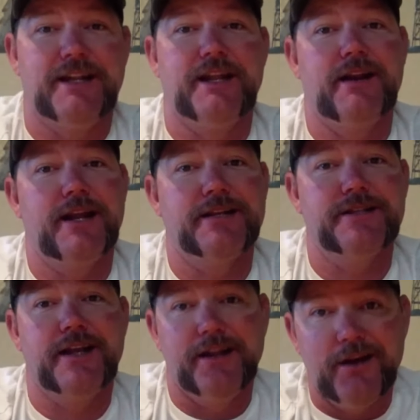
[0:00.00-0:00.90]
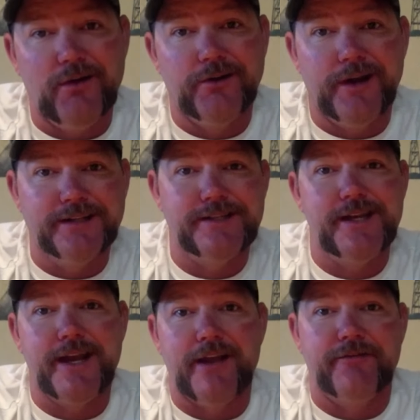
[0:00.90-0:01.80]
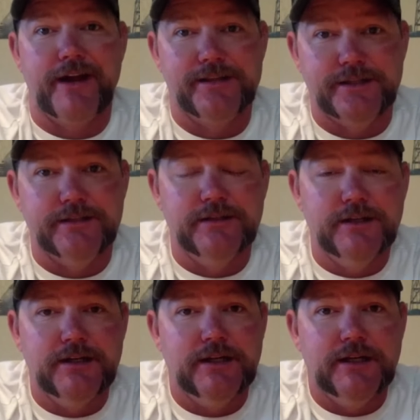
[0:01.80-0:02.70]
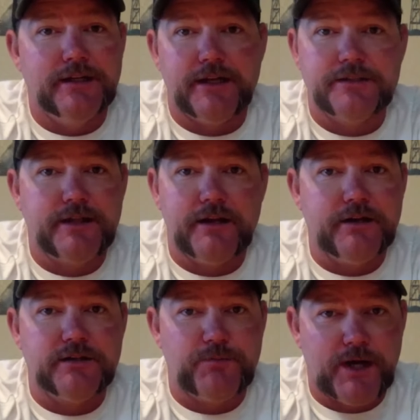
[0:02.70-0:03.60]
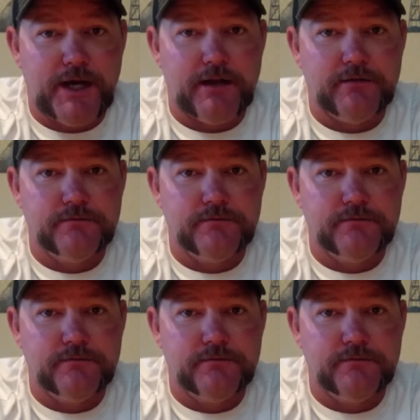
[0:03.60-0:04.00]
And then next thing you know, your AC guy finds it. That's not a good spot.